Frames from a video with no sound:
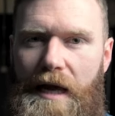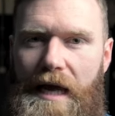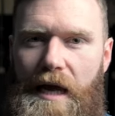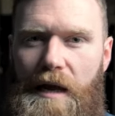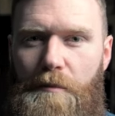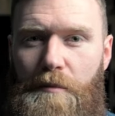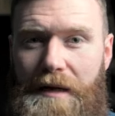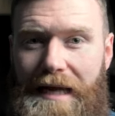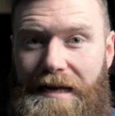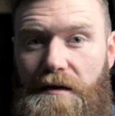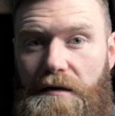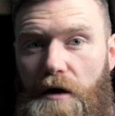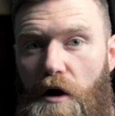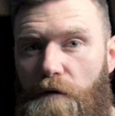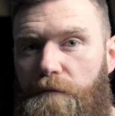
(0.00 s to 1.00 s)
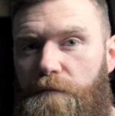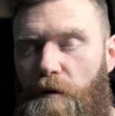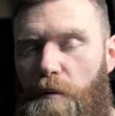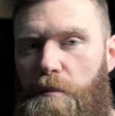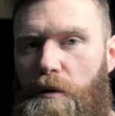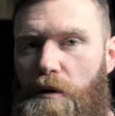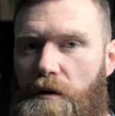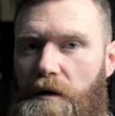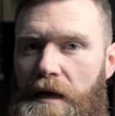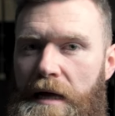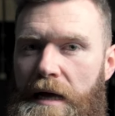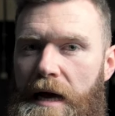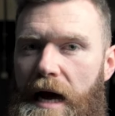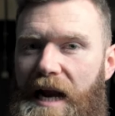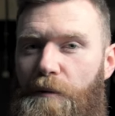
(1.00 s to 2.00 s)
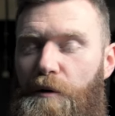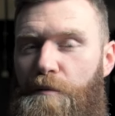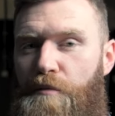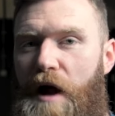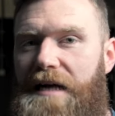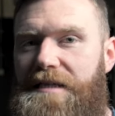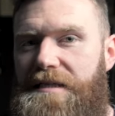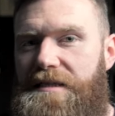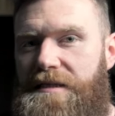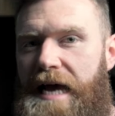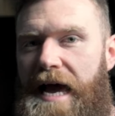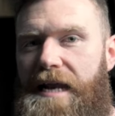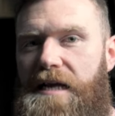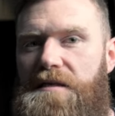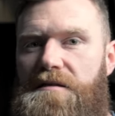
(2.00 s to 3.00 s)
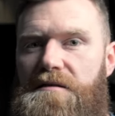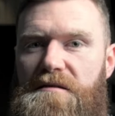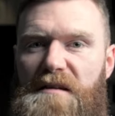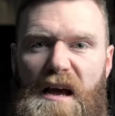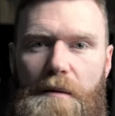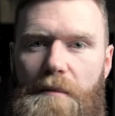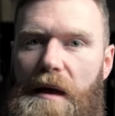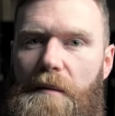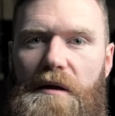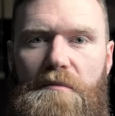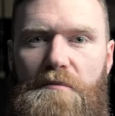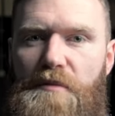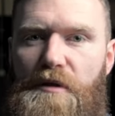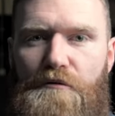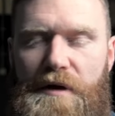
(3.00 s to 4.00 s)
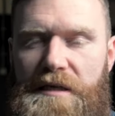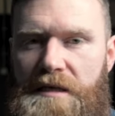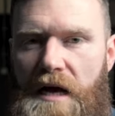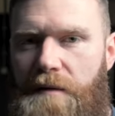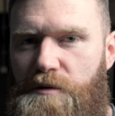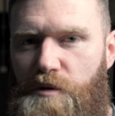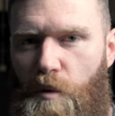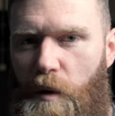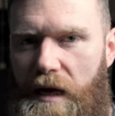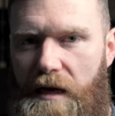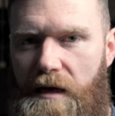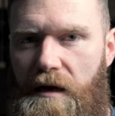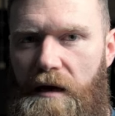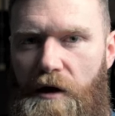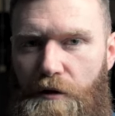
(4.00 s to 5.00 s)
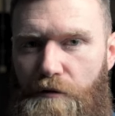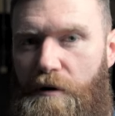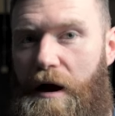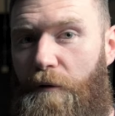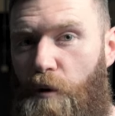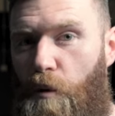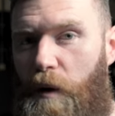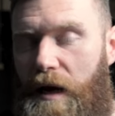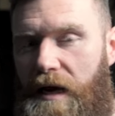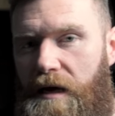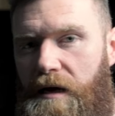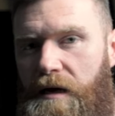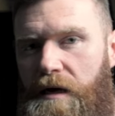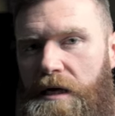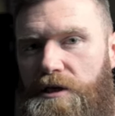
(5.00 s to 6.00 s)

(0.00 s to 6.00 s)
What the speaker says: he played a lot of football and he would practice tennis maybe three times a week throughout the week.